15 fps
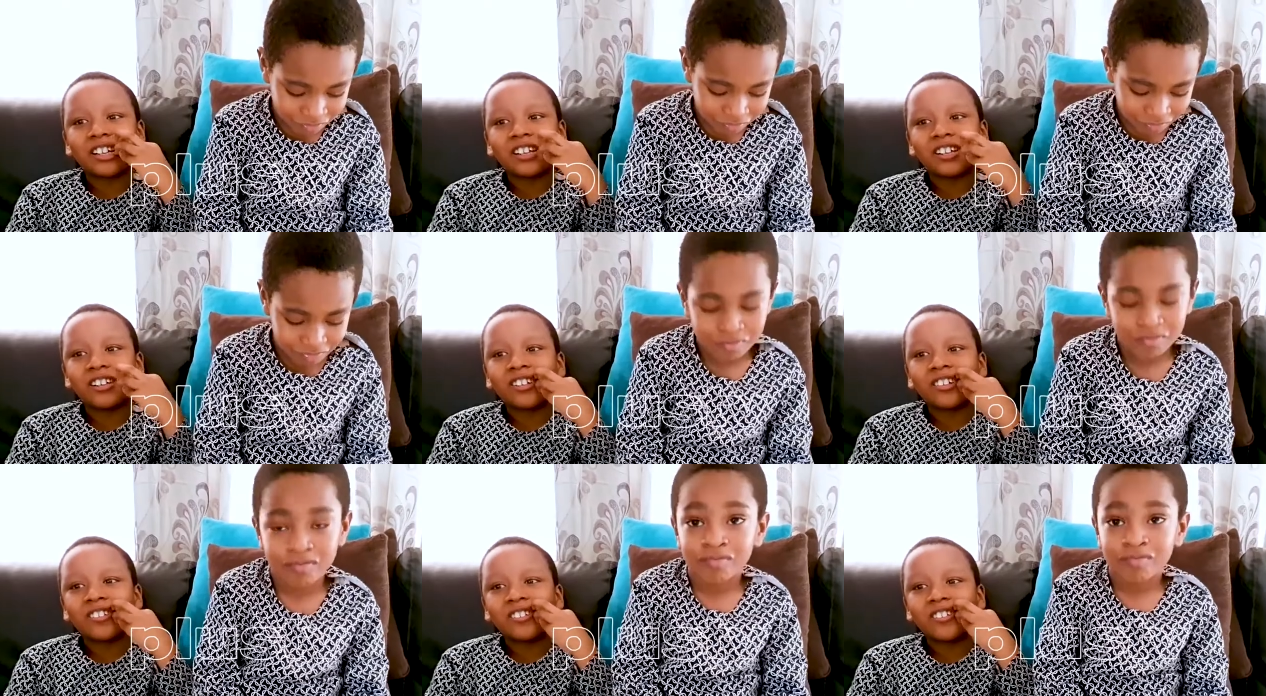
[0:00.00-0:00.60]

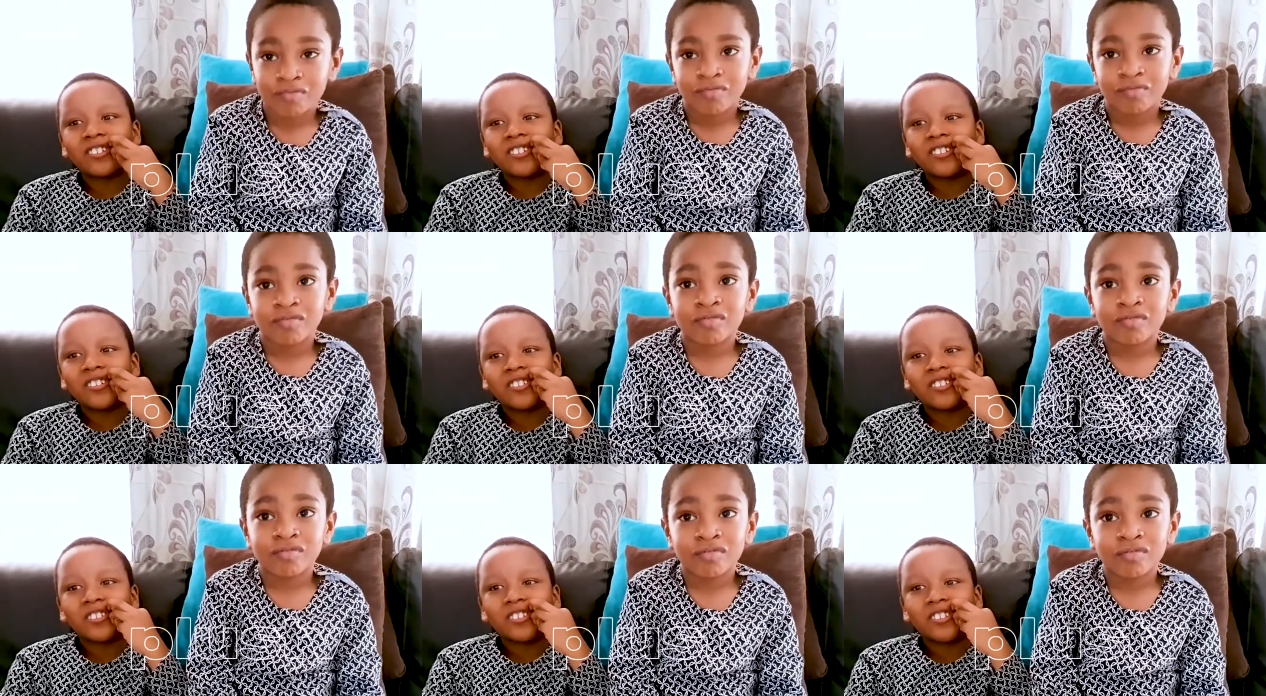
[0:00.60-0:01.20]

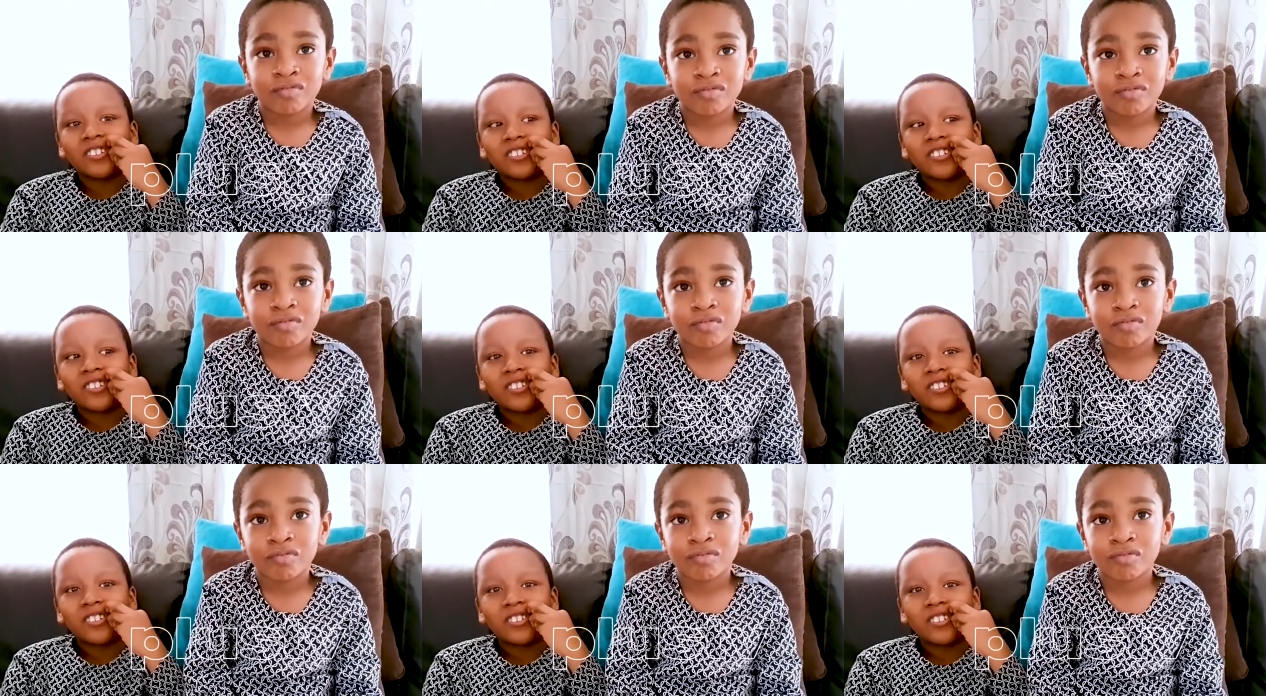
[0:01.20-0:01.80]

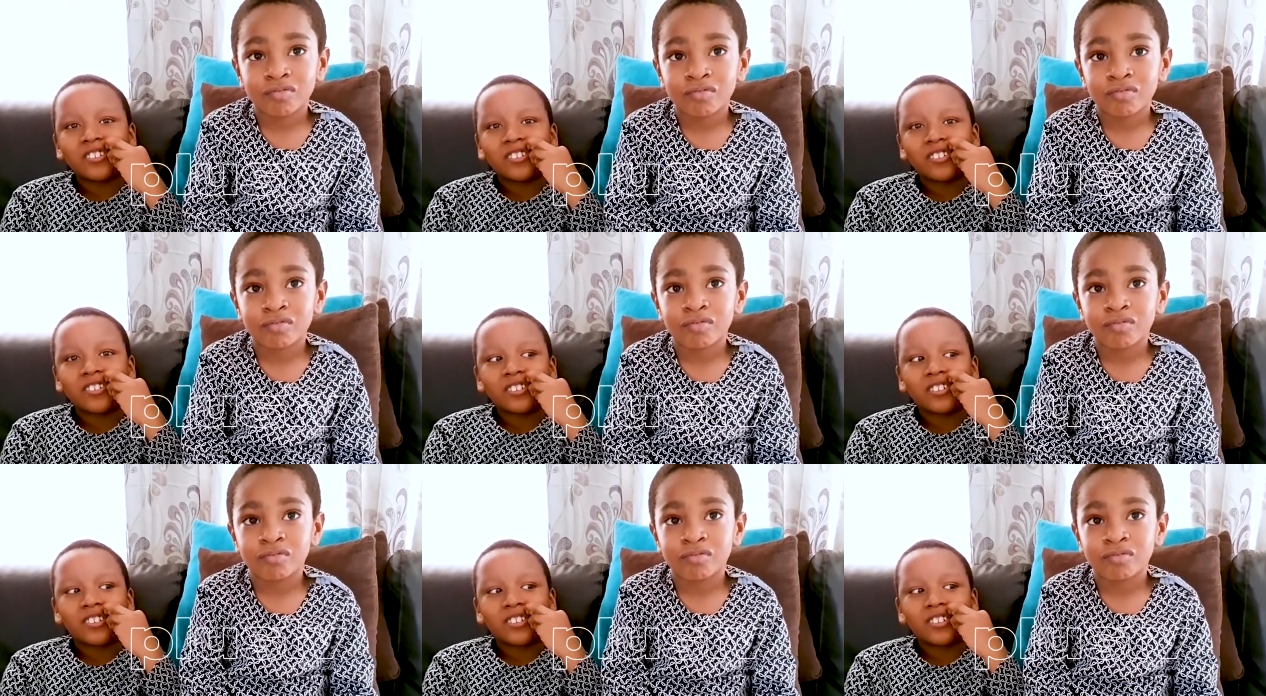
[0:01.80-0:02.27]
Nobody speaks.